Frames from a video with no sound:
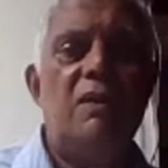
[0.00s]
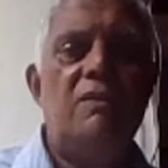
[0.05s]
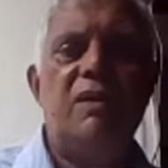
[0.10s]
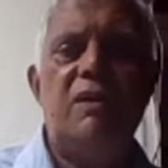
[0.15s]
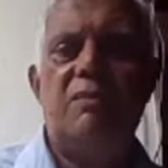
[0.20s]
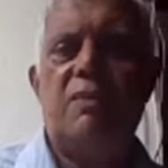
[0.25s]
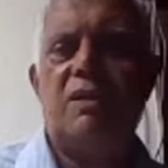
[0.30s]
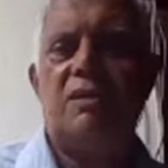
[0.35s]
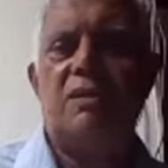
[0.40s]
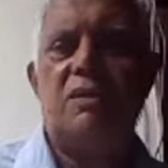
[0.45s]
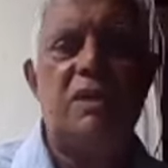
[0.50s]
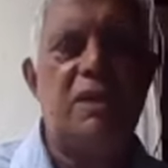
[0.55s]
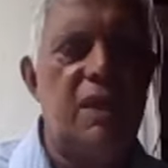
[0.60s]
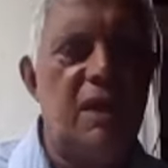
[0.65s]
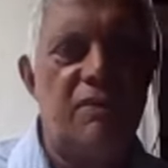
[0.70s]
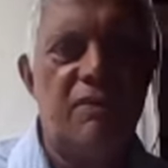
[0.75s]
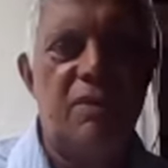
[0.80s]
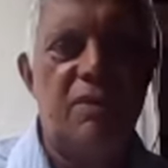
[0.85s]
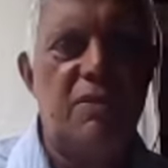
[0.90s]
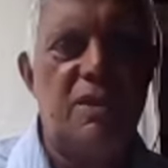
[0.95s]
We must
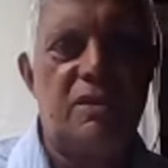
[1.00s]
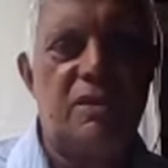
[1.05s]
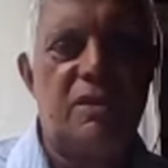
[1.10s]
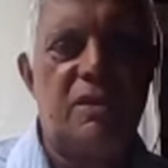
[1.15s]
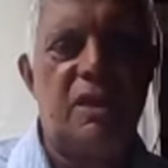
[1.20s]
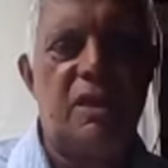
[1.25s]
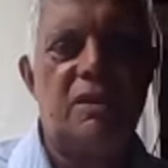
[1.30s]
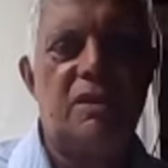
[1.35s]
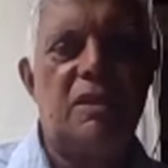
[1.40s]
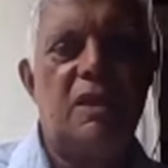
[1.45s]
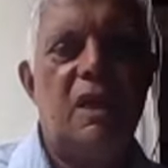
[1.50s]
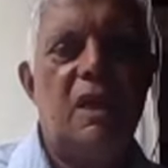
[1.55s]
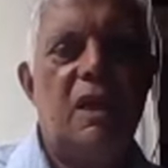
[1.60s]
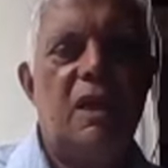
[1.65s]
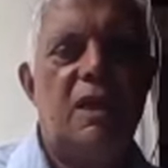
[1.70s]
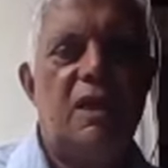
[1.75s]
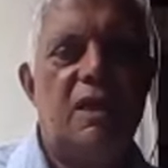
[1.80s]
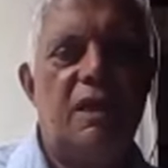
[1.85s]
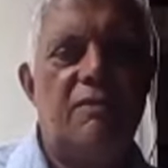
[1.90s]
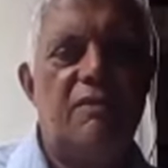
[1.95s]
never miss this,
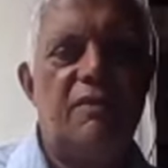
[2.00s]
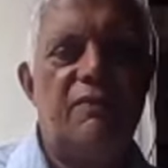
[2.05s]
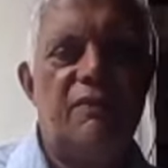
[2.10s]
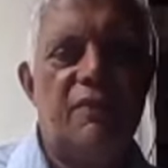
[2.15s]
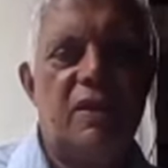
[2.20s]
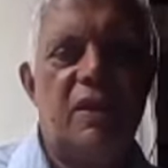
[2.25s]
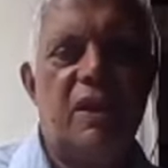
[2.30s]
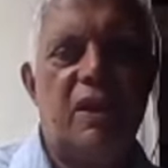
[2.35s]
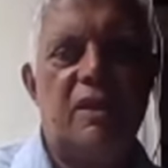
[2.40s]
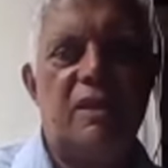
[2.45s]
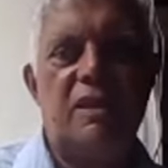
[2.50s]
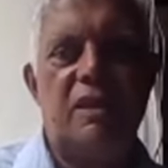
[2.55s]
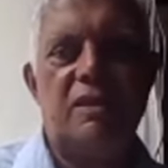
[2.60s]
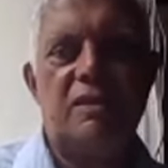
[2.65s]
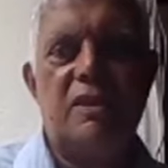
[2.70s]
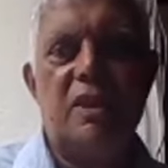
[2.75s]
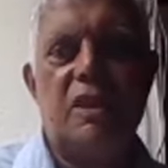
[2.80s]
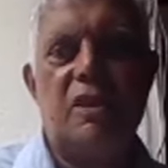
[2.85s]
never forget this,